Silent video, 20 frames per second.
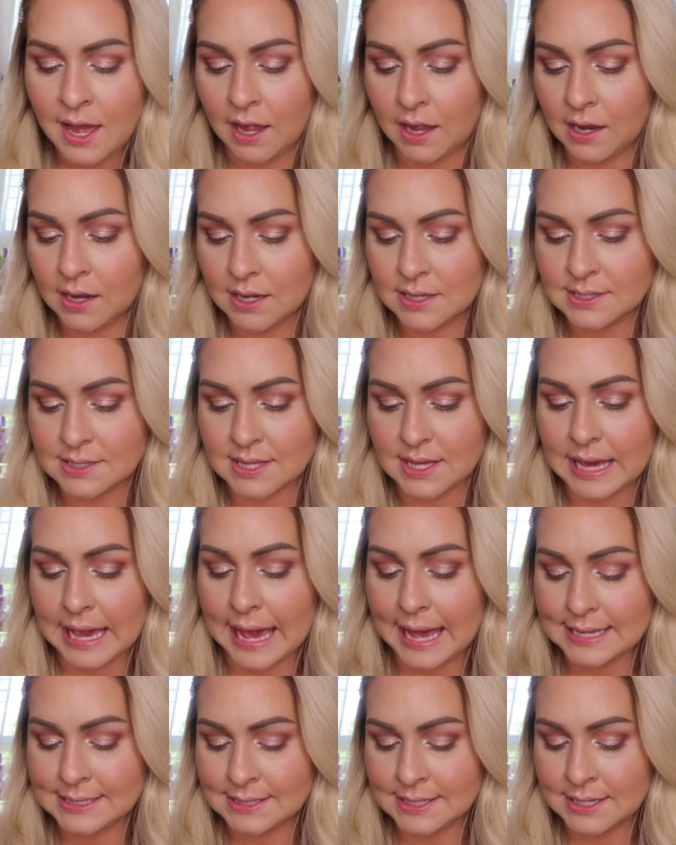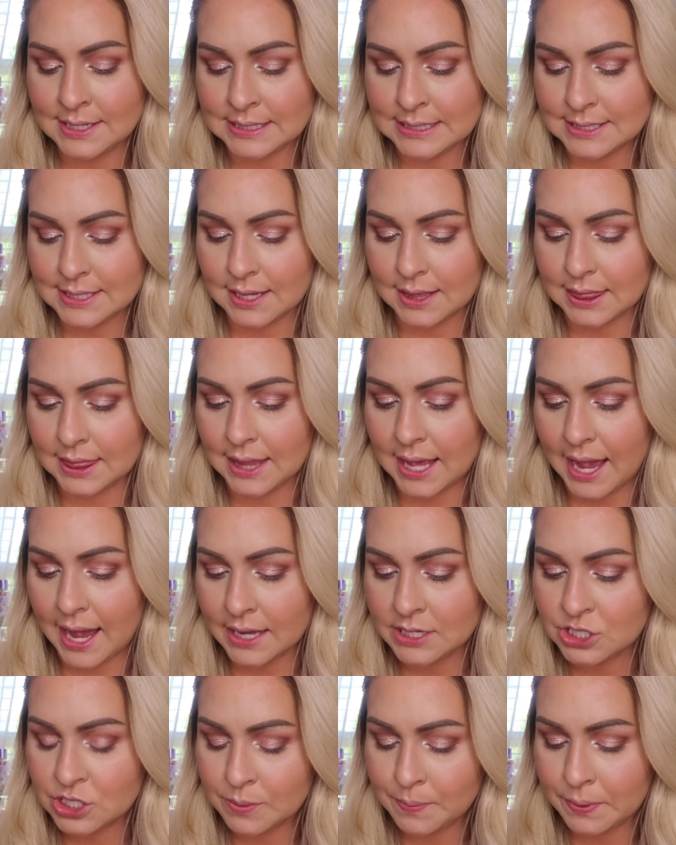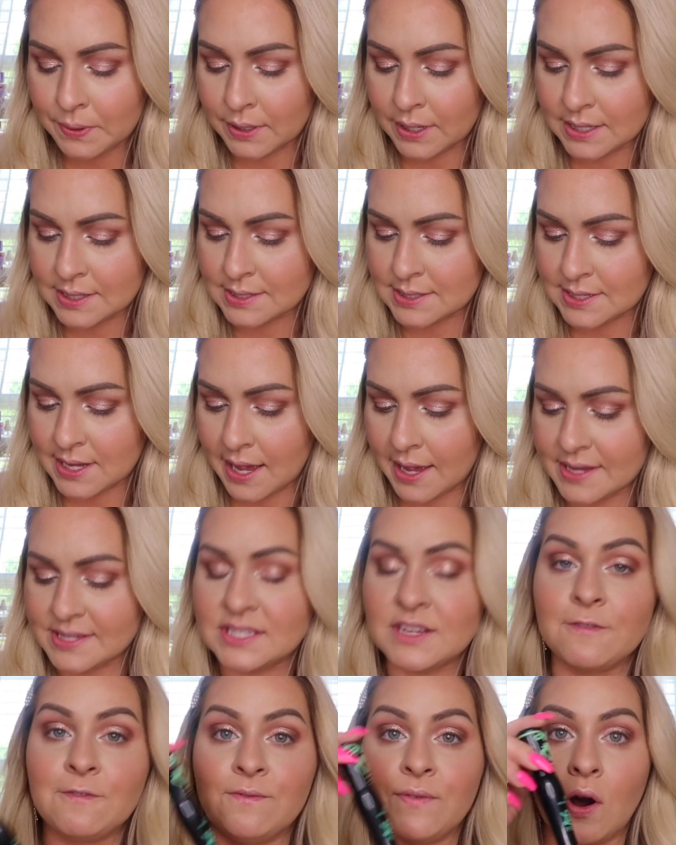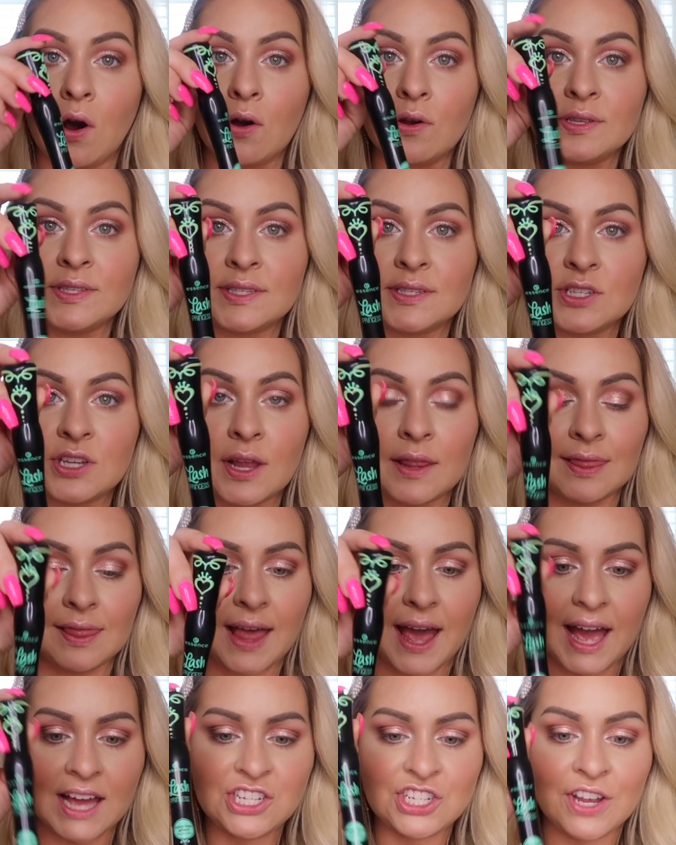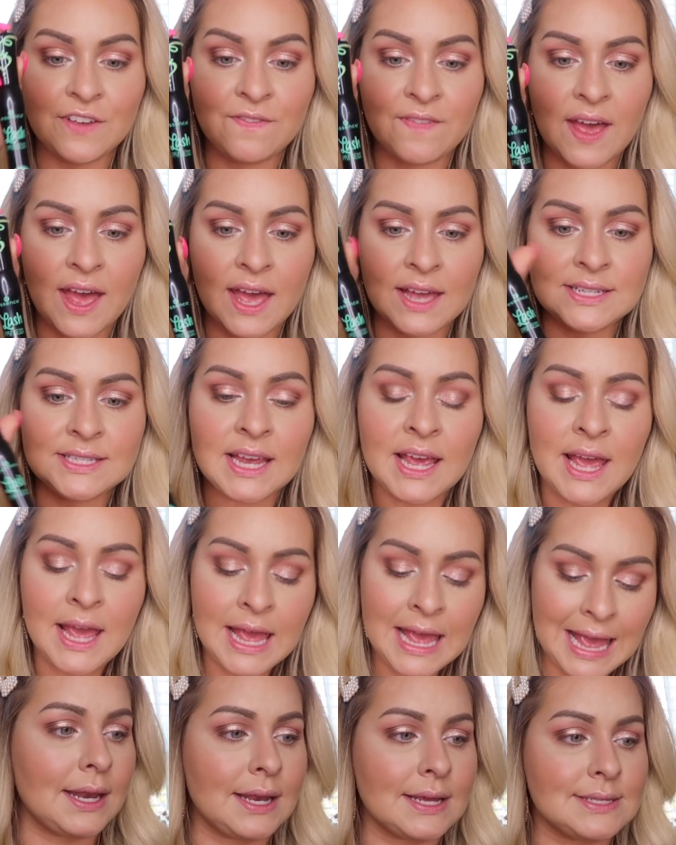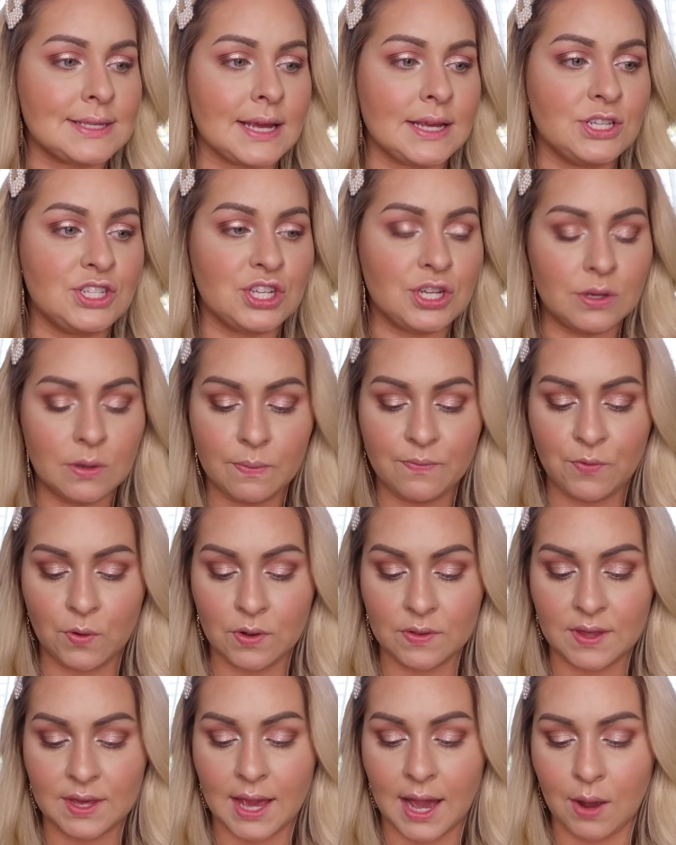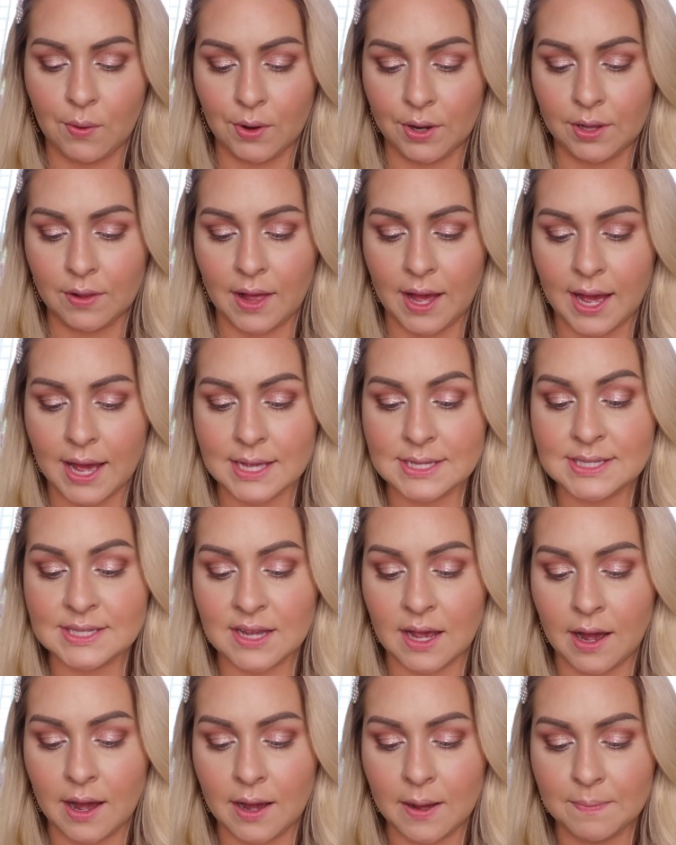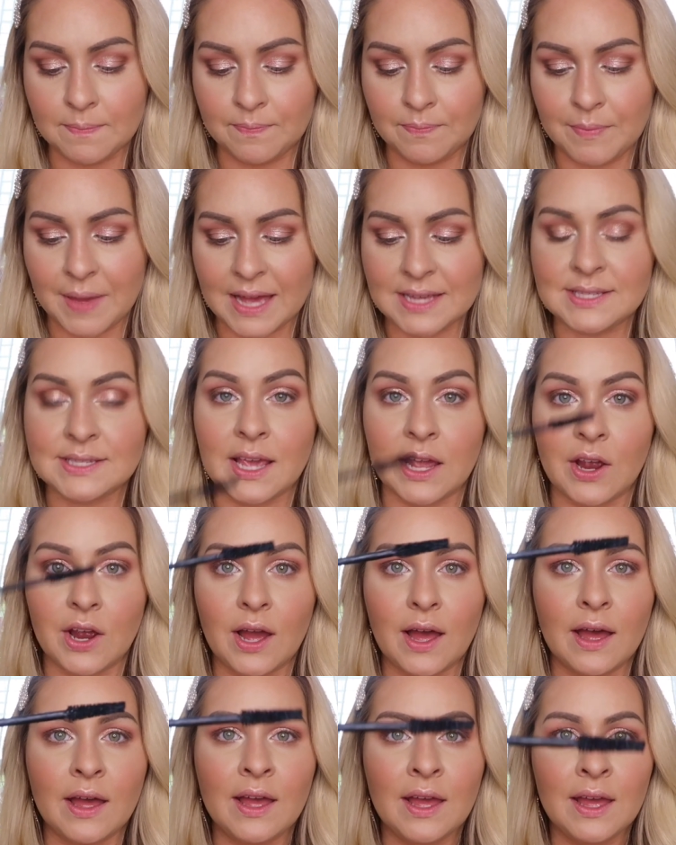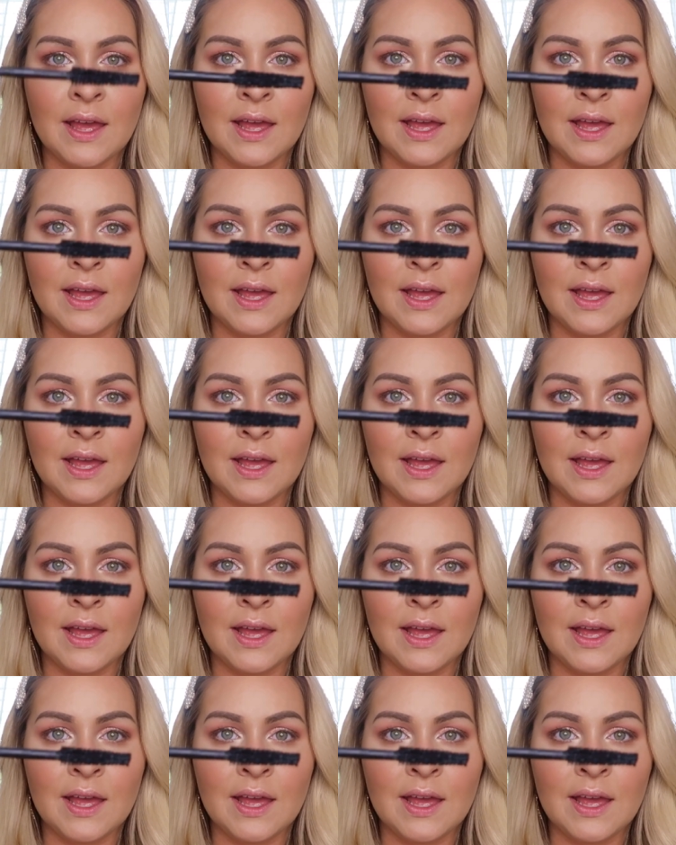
It is the Essence Lash Princess False Lash Effect. It is a dupe for the Hourglass mascara.